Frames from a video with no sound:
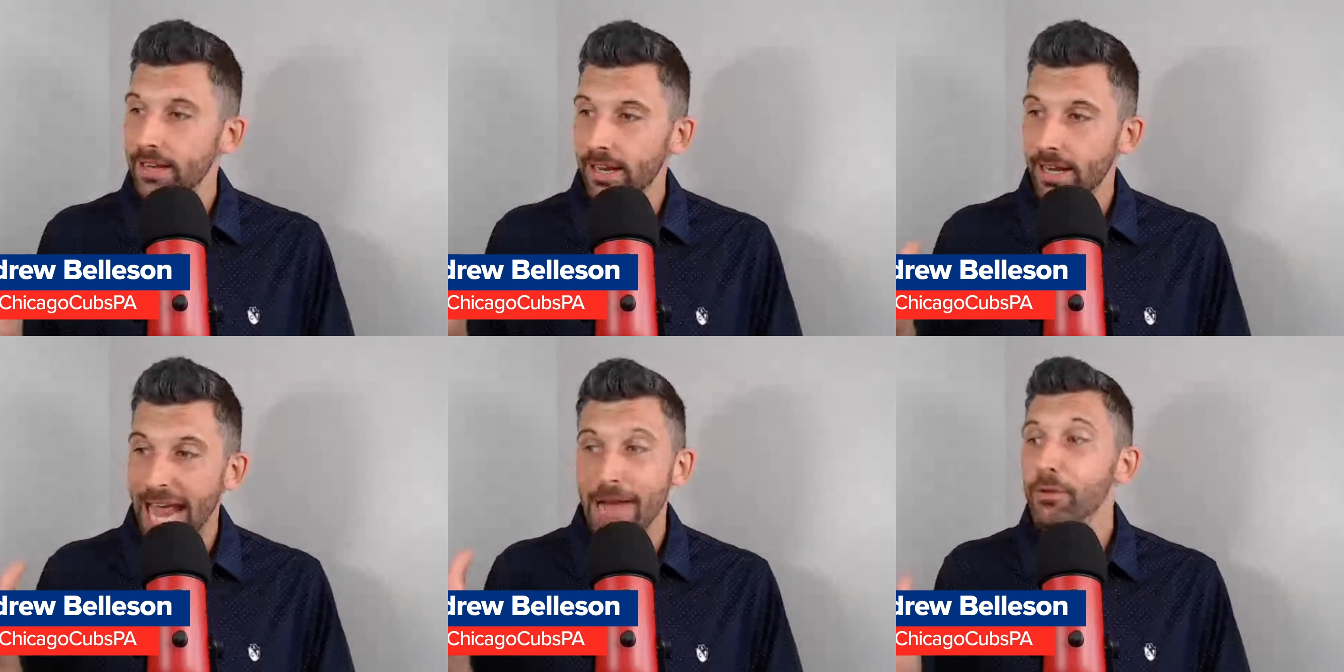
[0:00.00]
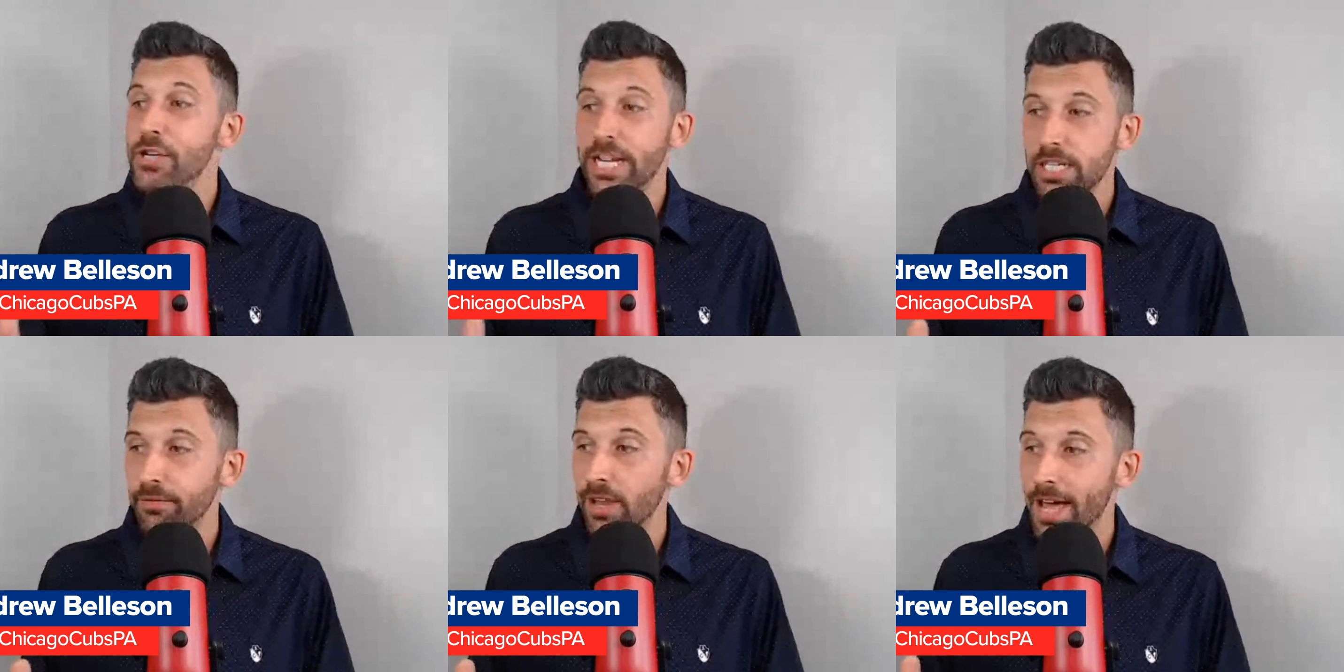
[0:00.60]
in average
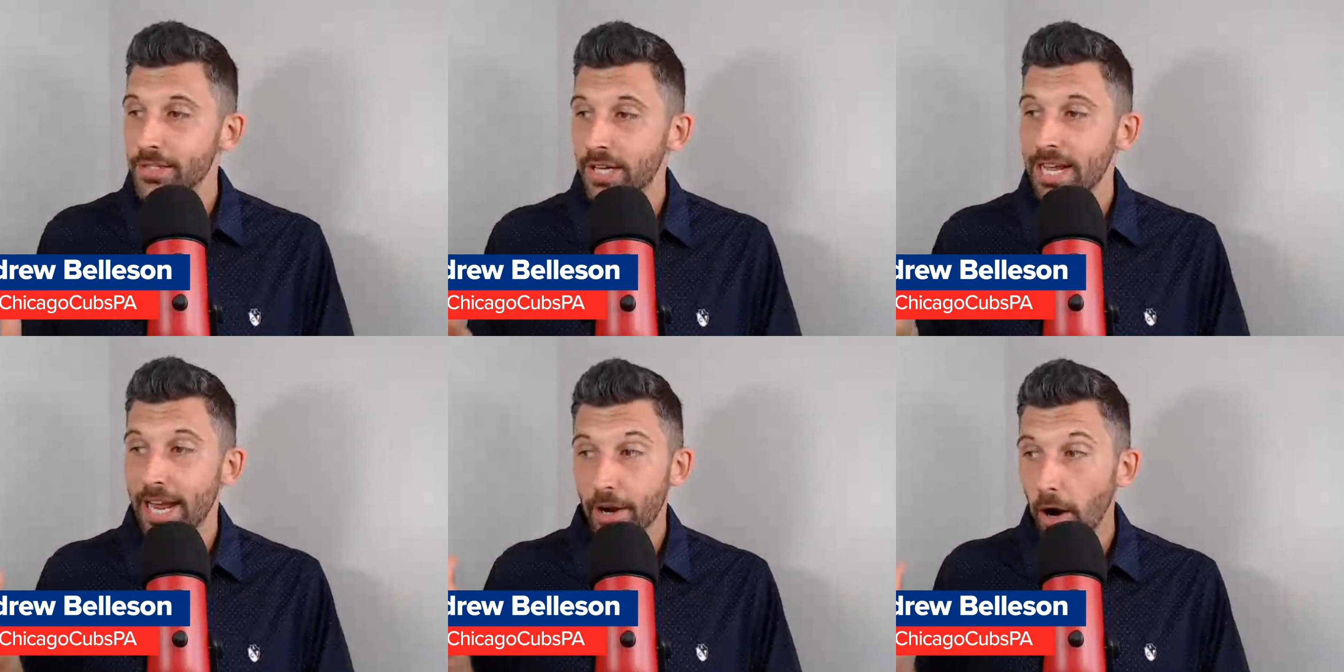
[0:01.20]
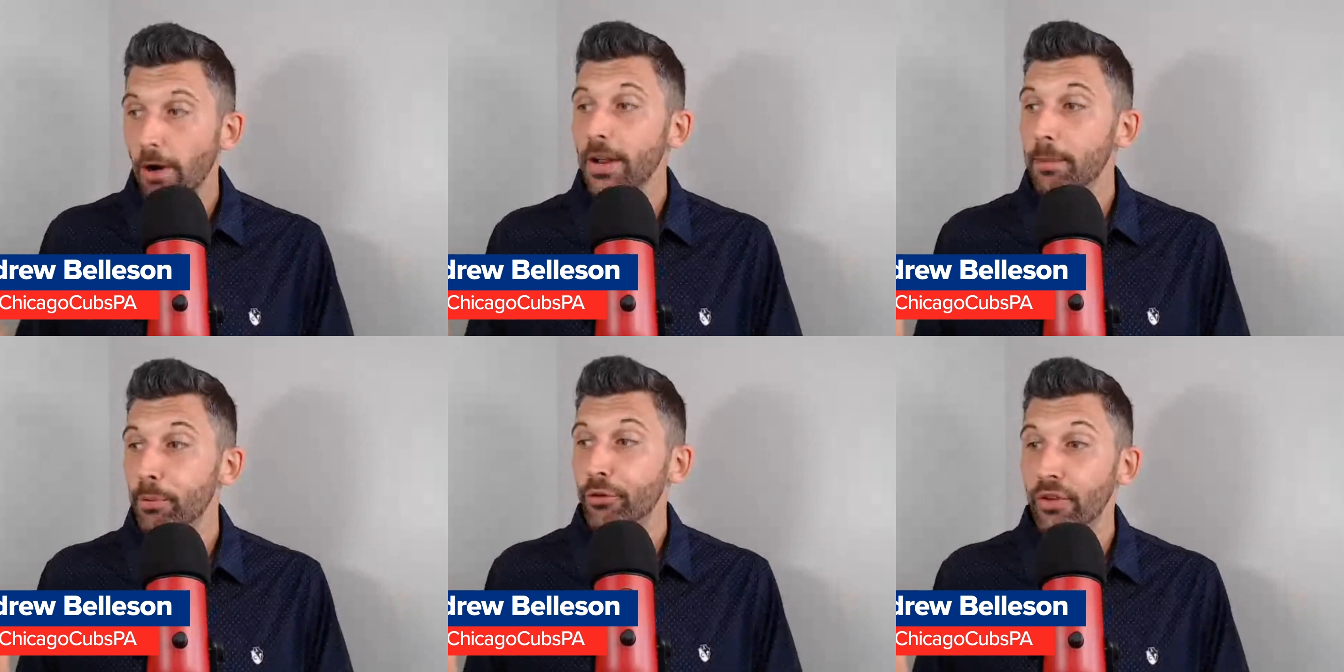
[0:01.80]
exit velocity and hard
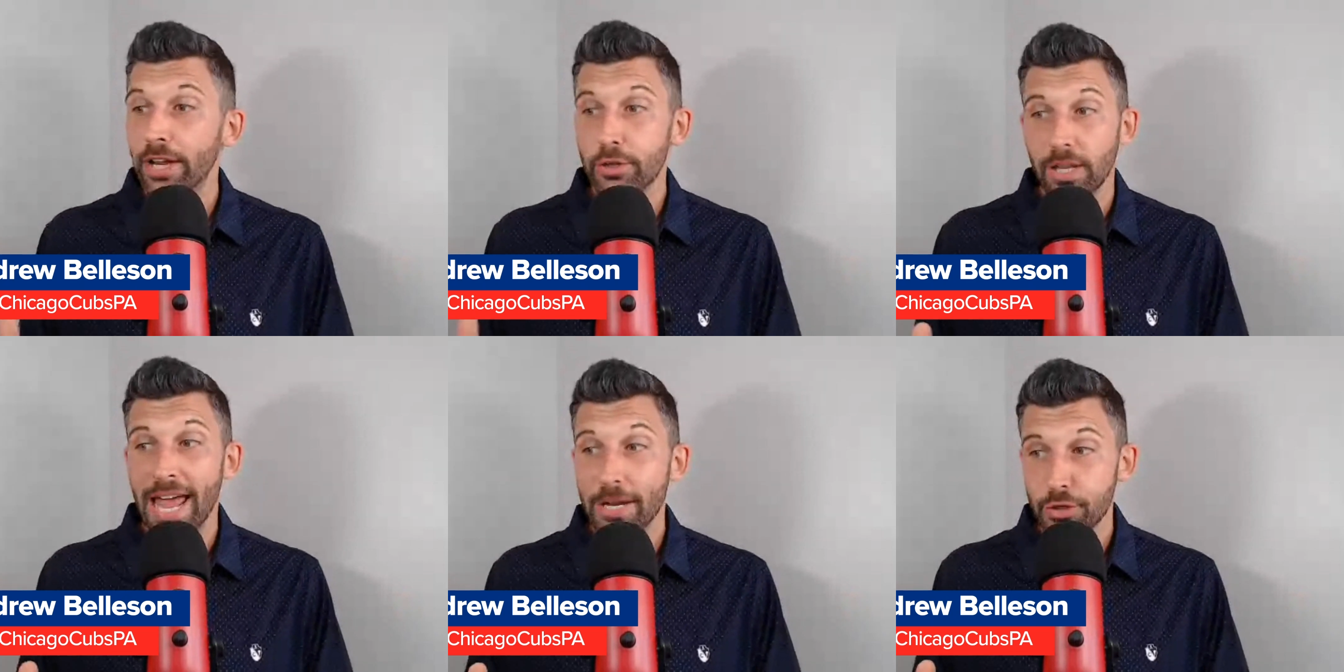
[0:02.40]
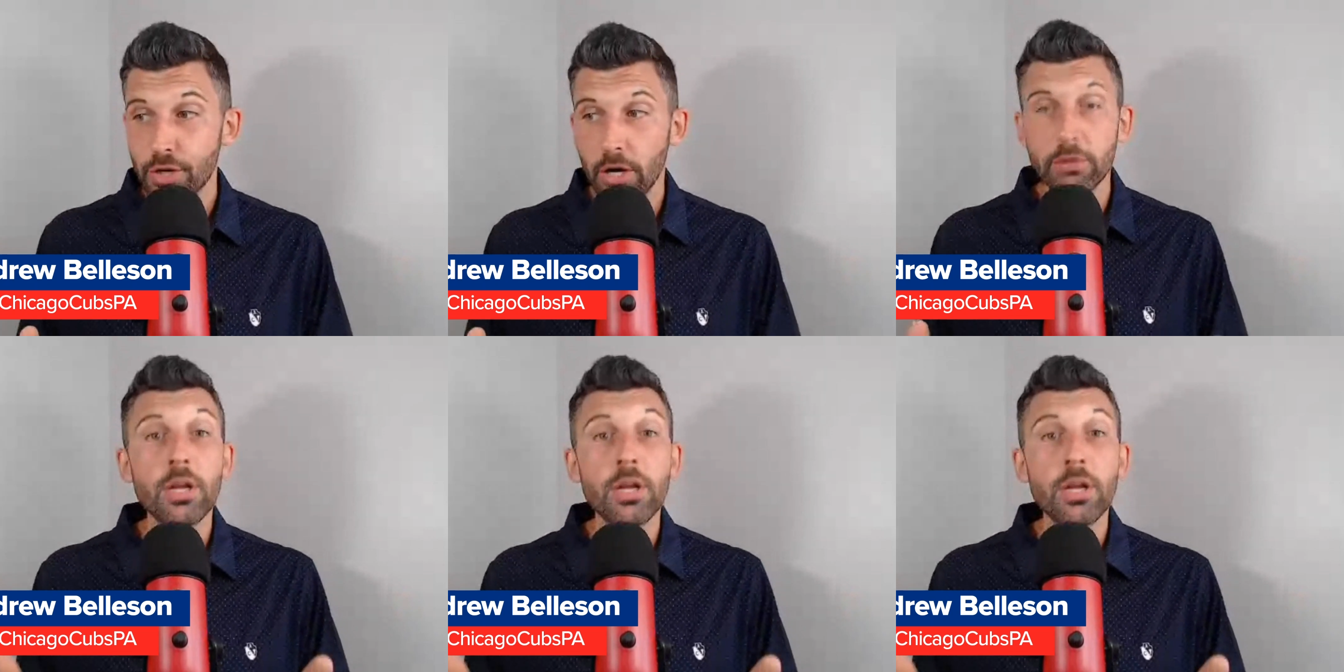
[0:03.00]
hit percentage last year.